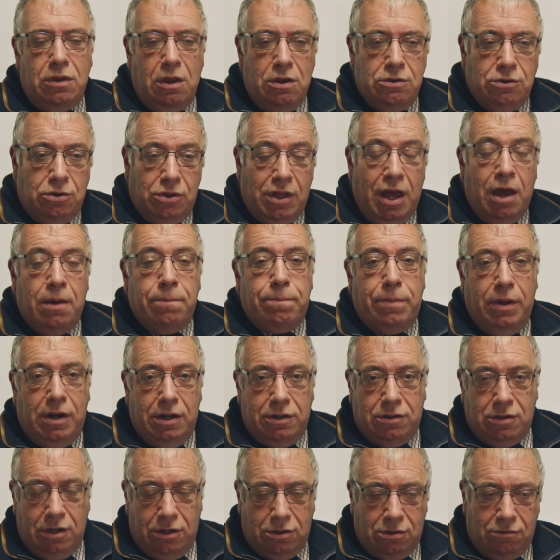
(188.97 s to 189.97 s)
So that
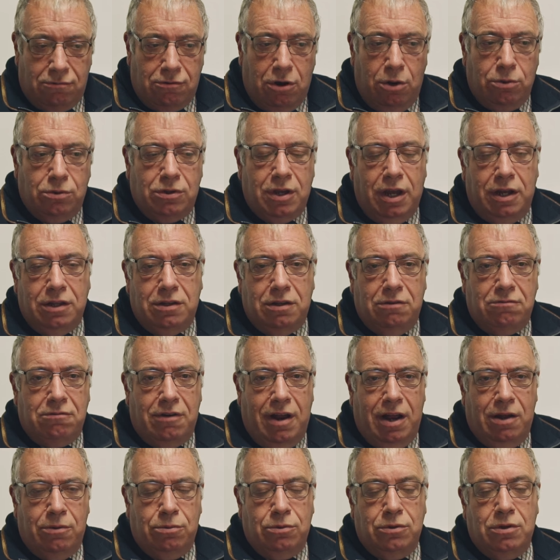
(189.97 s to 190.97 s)
ability to rotate it
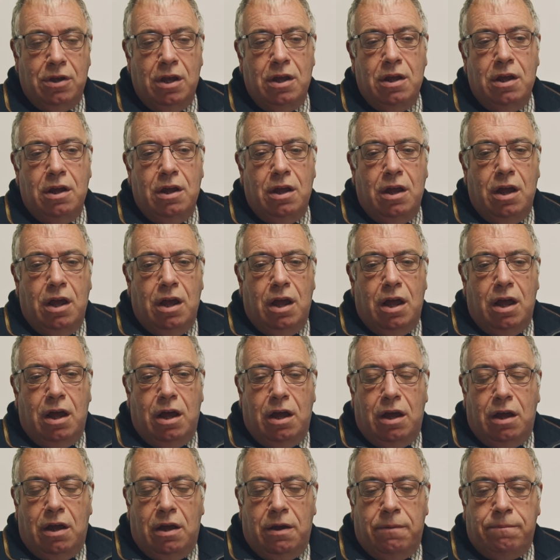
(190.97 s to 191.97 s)
round
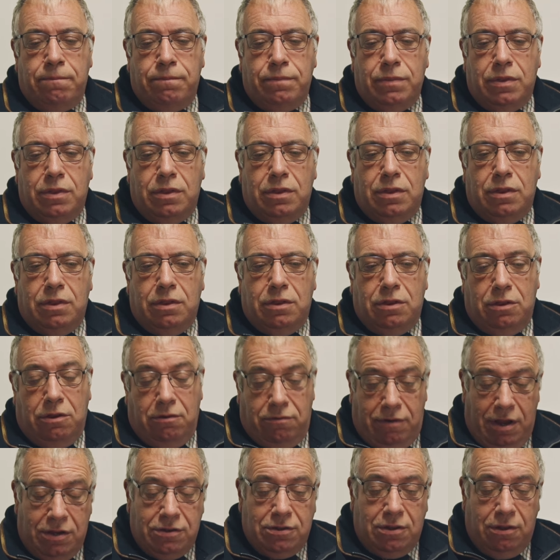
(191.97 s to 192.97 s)
um, the
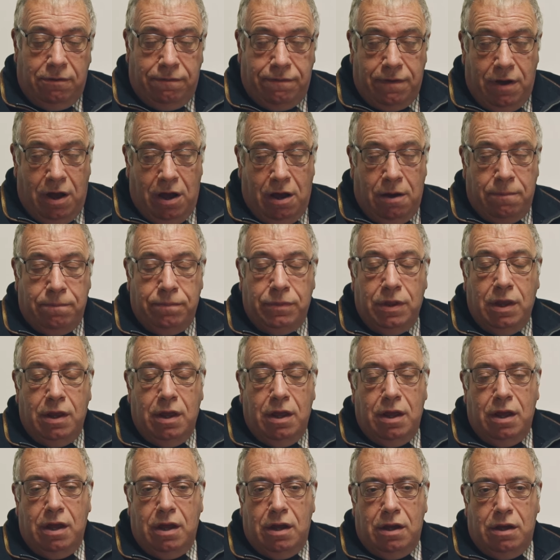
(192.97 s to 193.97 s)
rest of the farm
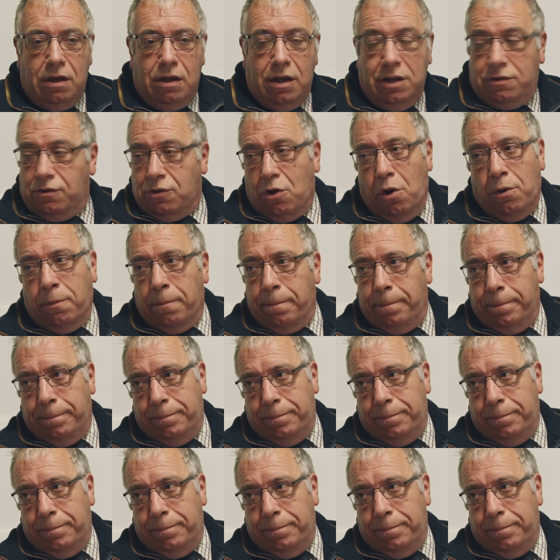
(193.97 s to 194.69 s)
uh, has gone.